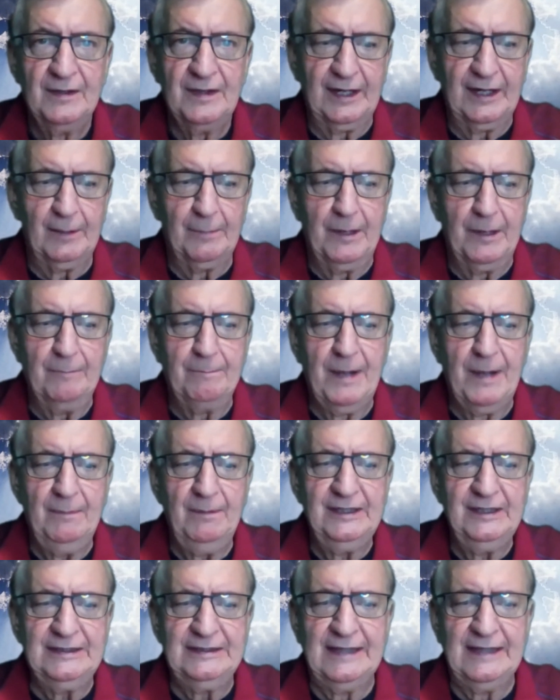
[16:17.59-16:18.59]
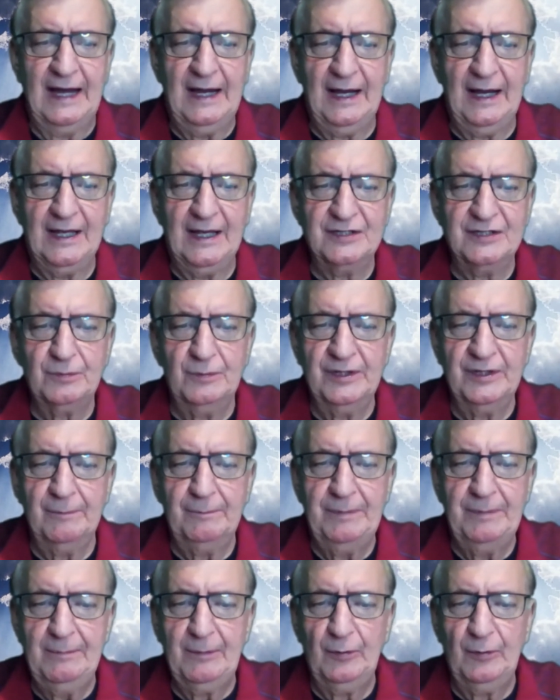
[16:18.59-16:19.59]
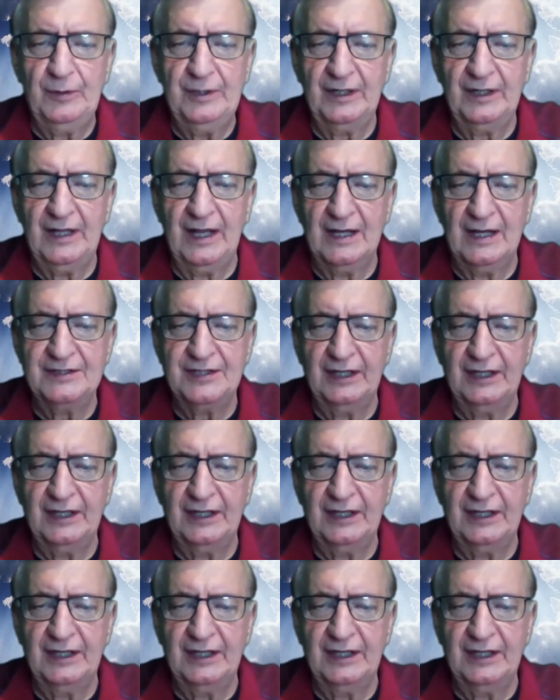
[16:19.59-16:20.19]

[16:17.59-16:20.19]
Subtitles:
that a republic dies when the people realize